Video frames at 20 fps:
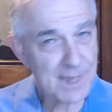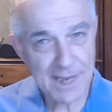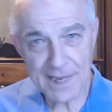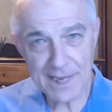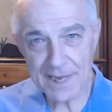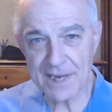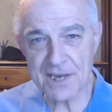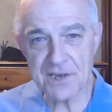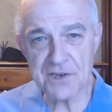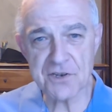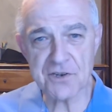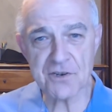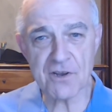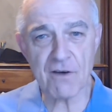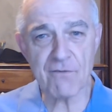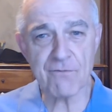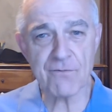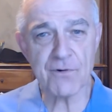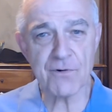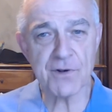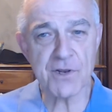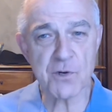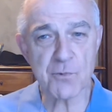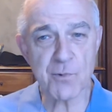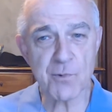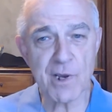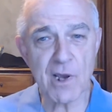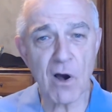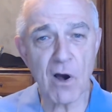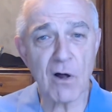He suffered as
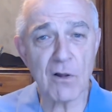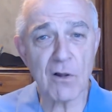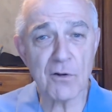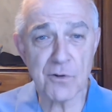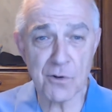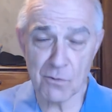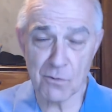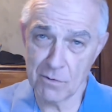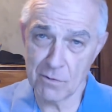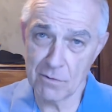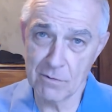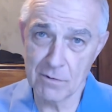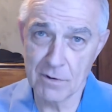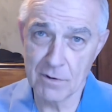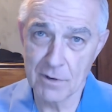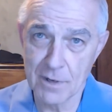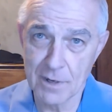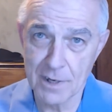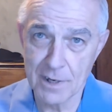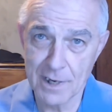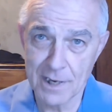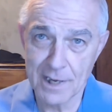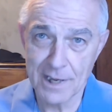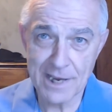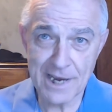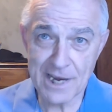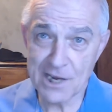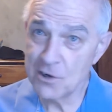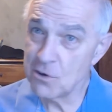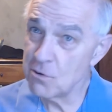we all do.
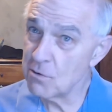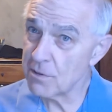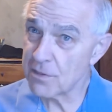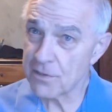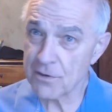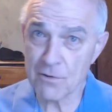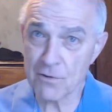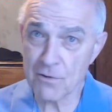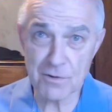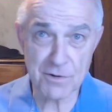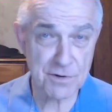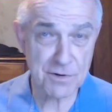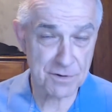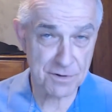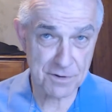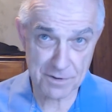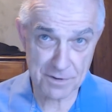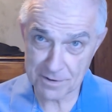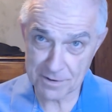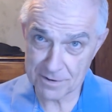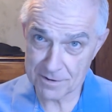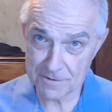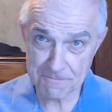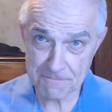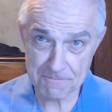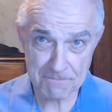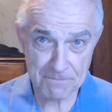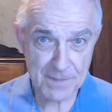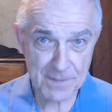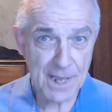He knew thirst.
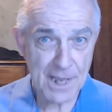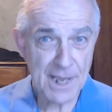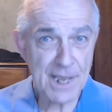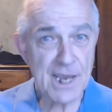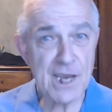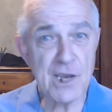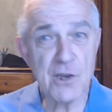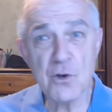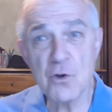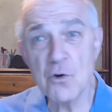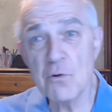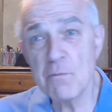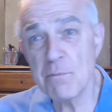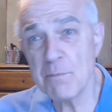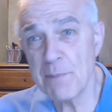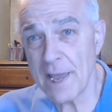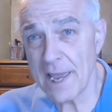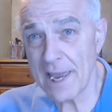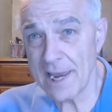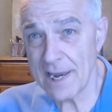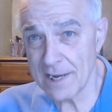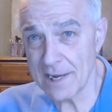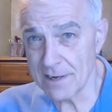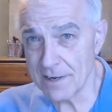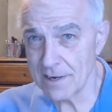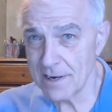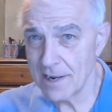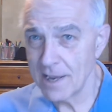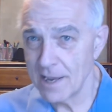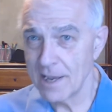He knew pain.
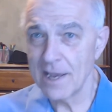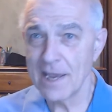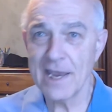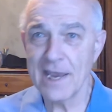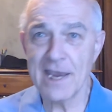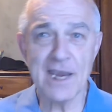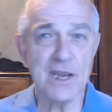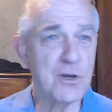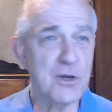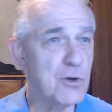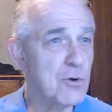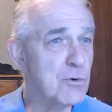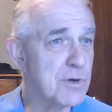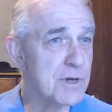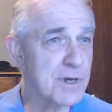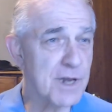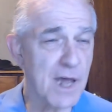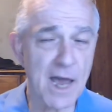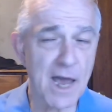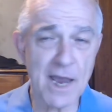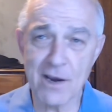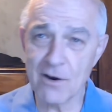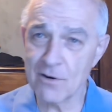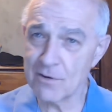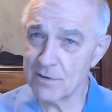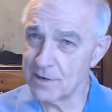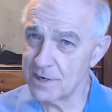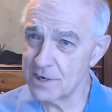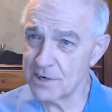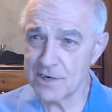He knew
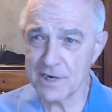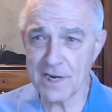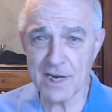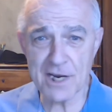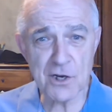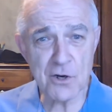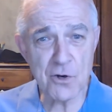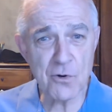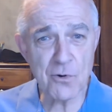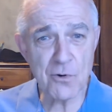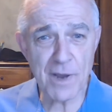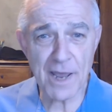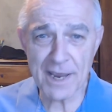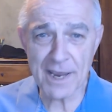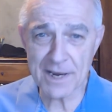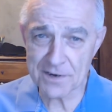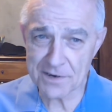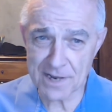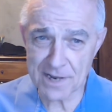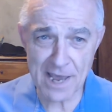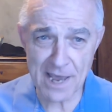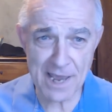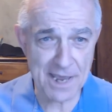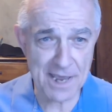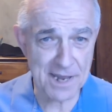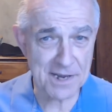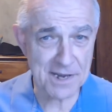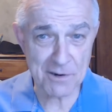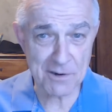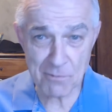tiredness. He knew
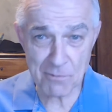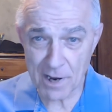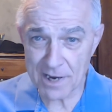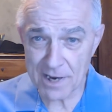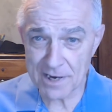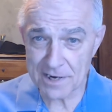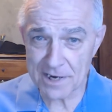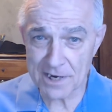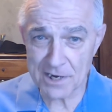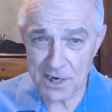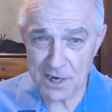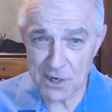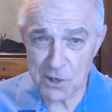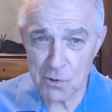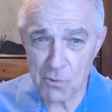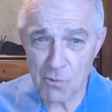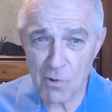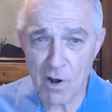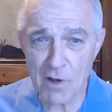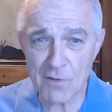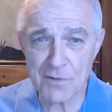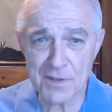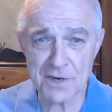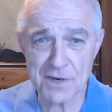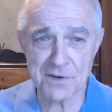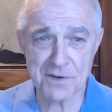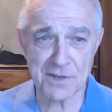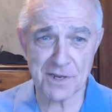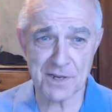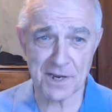anxiety, right? He knew all
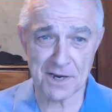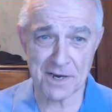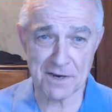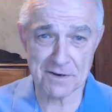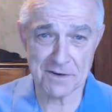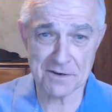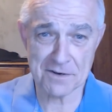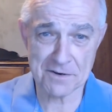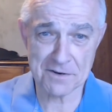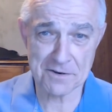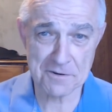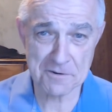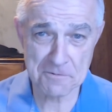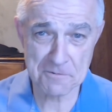these things.